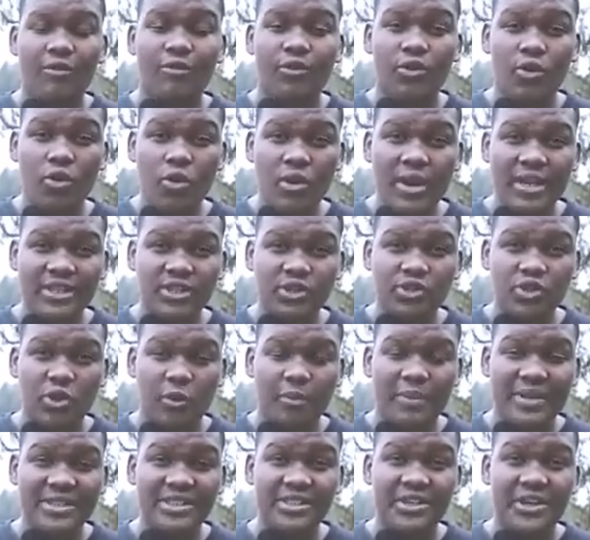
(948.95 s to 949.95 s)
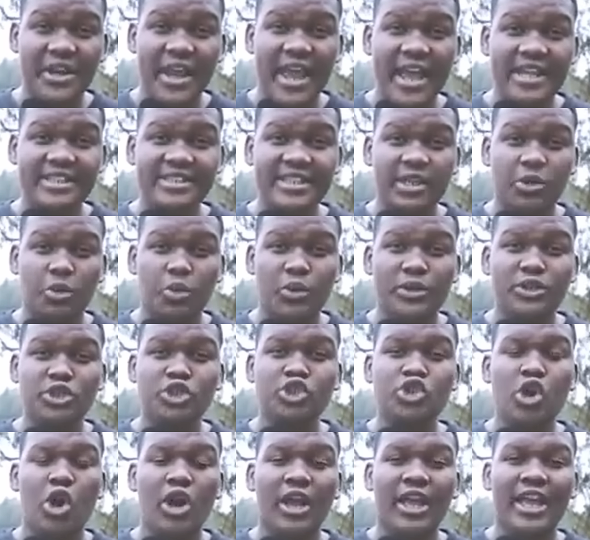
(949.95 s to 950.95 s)
of Krugersdorp has reacted
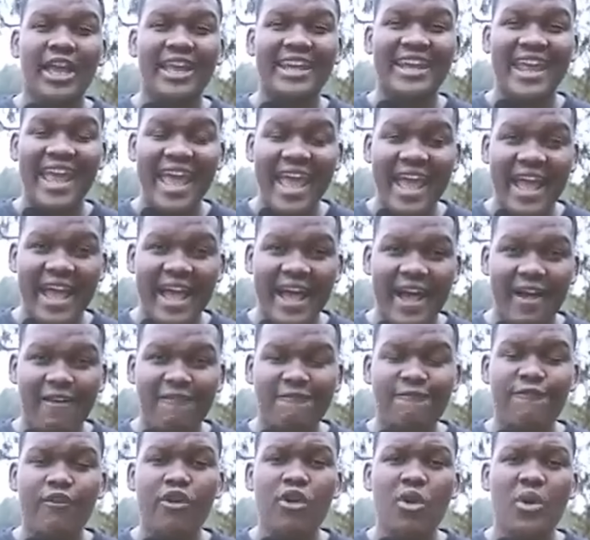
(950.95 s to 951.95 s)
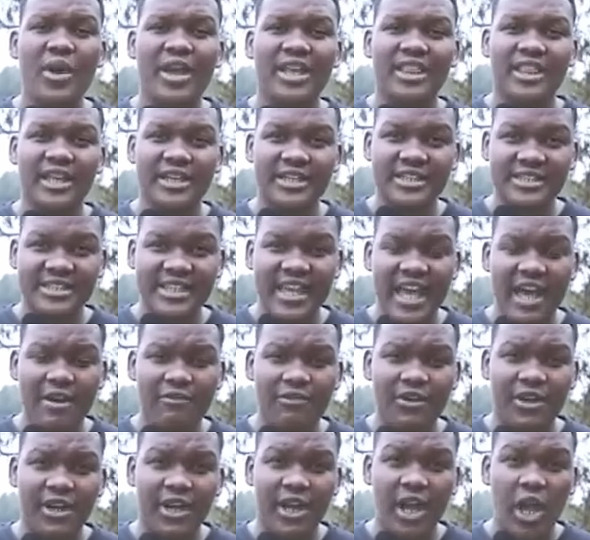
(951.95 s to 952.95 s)
with shock and anger following the
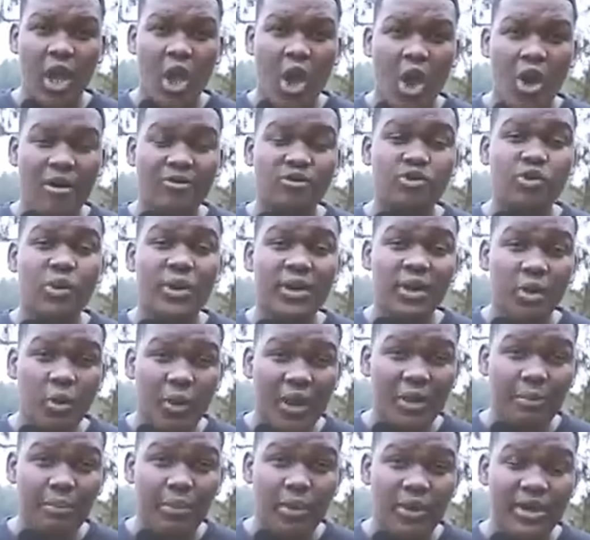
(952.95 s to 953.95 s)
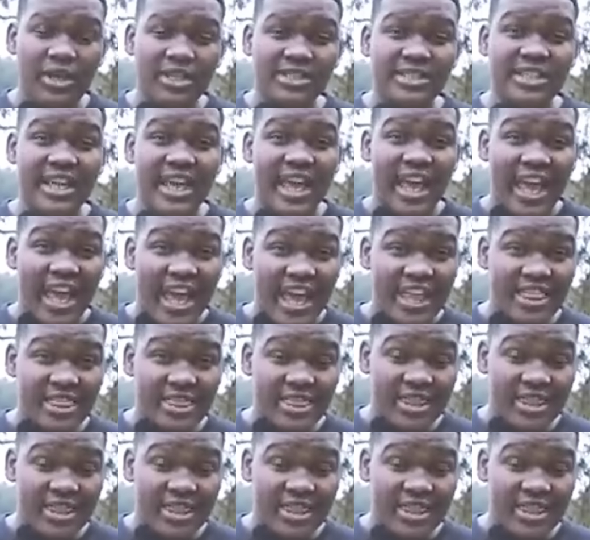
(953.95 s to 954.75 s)
discovery of 21 bodies at